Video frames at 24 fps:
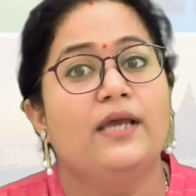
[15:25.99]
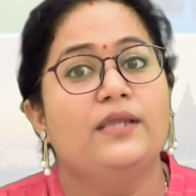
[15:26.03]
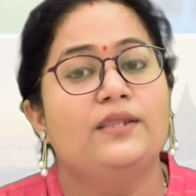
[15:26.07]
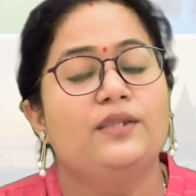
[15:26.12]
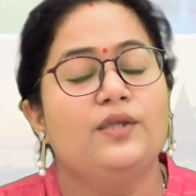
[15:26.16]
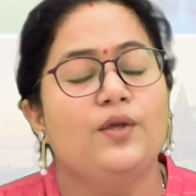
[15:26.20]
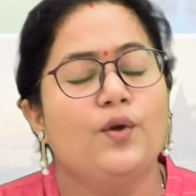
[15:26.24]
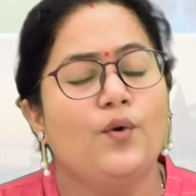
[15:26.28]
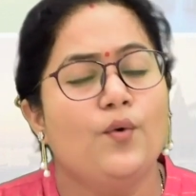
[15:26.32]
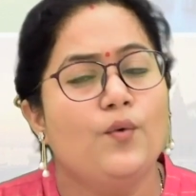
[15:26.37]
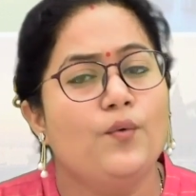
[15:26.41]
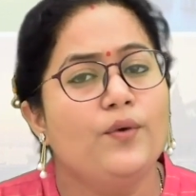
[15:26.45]

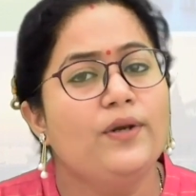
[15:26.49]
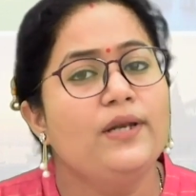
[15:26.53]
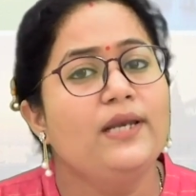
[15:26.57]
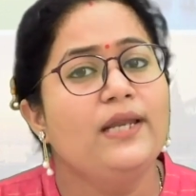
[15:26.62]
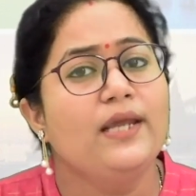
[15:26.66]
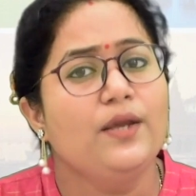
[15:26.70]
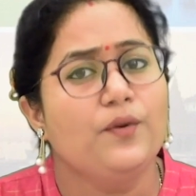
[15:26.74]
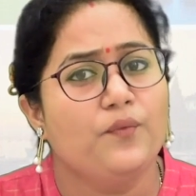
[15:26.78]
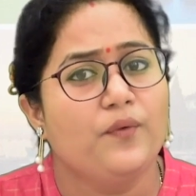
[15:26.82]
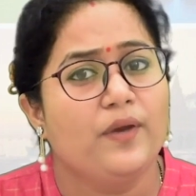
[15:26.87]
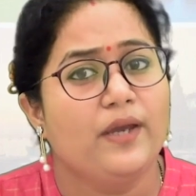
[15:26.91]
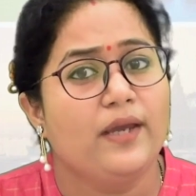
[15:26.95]
The
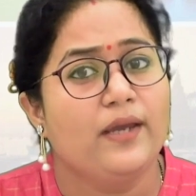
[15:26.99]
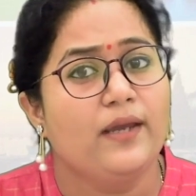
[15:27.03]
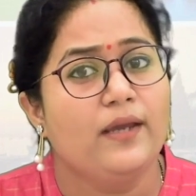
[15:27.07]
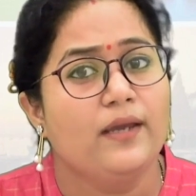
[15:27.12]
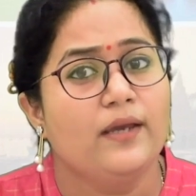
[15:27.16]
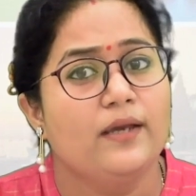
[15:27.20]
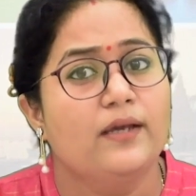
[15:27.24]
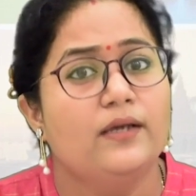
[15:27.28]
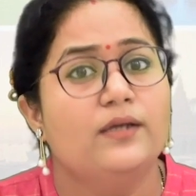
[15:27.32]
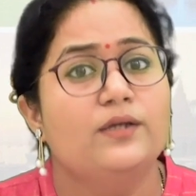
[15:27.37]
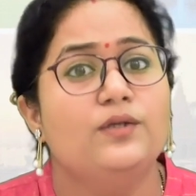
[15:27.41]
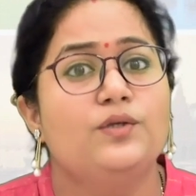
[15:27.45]
only way
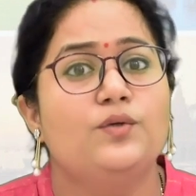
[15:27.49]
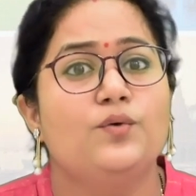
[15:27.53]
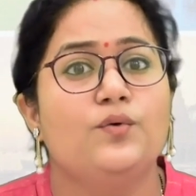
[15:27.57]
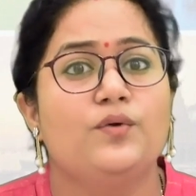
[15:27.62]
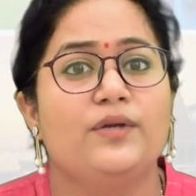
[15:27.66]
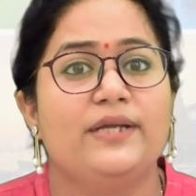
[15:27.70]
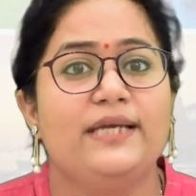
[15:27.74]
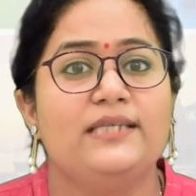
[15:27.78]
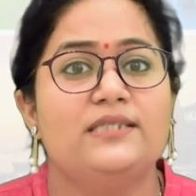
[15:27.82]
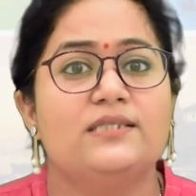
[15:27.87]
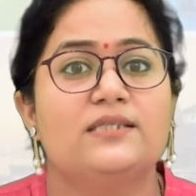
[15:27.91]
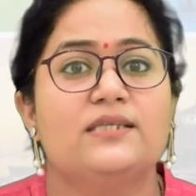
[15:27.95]
to
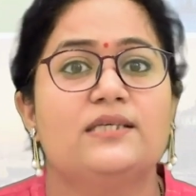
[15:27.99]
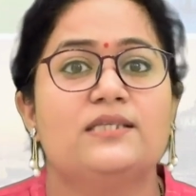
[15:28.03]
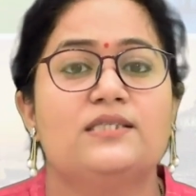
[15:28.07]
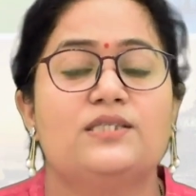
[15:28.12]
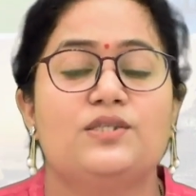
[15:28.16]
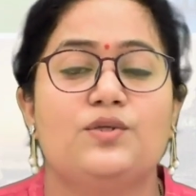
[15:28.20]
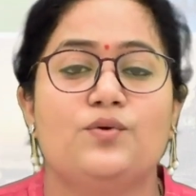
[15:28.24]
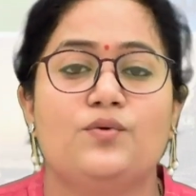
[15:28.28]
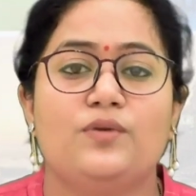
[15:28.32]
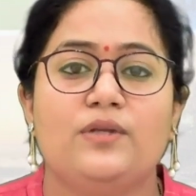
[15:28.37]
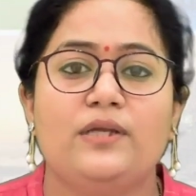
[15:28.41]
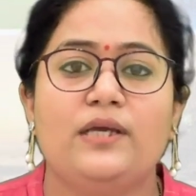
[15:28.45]
reach this
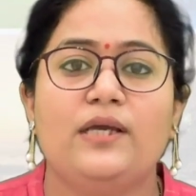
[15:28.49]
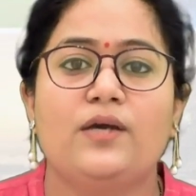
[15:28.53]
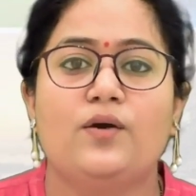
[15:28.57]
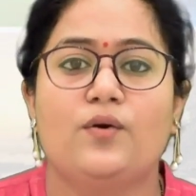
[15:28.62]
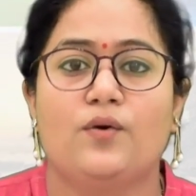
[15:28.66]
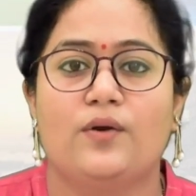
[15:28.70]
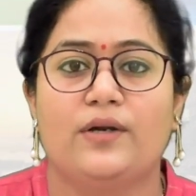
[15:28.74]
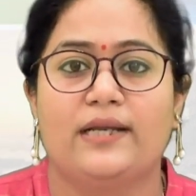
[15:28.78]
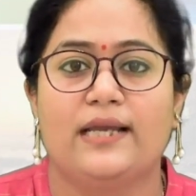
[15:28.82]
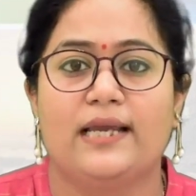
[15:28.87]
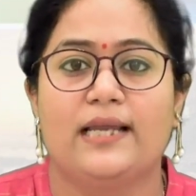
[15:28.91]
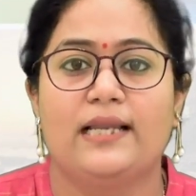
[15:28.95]
unique
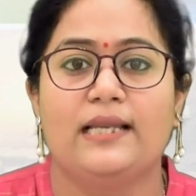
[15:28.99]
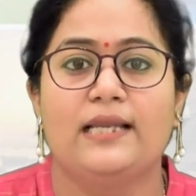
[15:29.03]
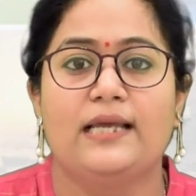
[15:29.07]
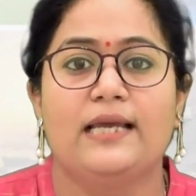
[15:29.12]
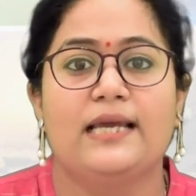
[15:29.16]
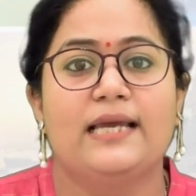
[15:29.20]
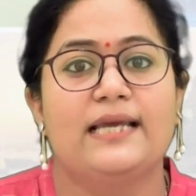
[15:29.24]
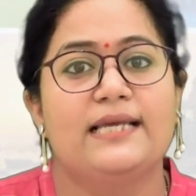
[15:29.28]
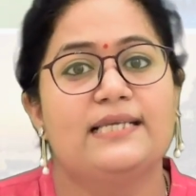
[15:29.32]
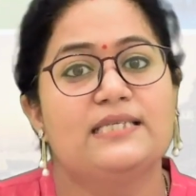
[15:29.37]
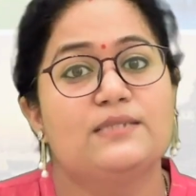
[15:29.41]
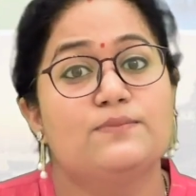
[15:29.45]
hotel
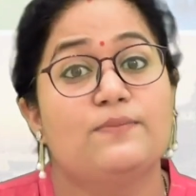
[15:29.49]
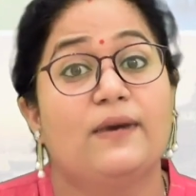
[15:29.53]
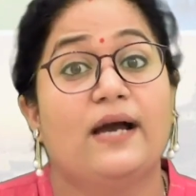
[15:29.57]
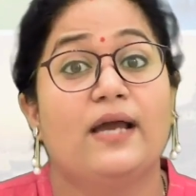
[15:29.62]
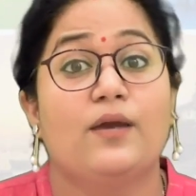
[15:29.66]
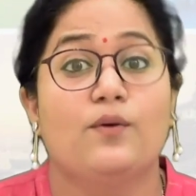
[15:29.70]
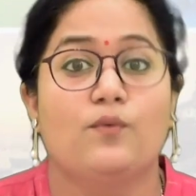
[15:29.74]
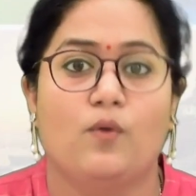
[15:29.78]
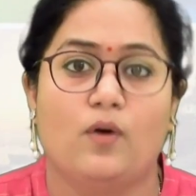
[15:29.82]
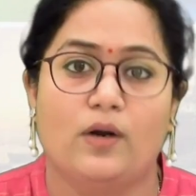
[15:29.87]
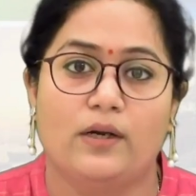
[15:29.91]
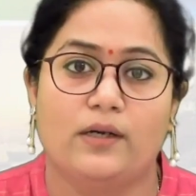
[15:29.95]
is
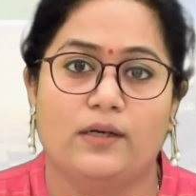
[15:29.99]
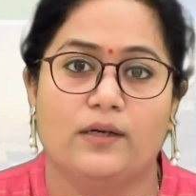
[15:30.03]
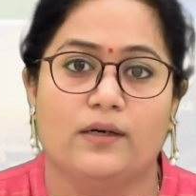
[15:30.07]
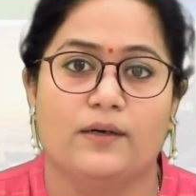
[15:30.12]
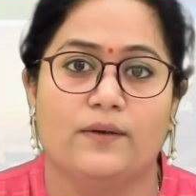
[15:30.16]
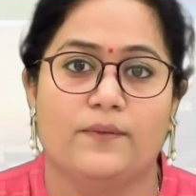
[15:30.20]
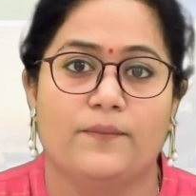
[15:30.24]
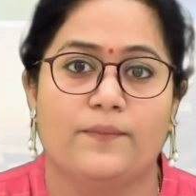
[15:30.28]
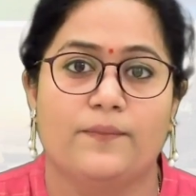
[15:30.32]
by water.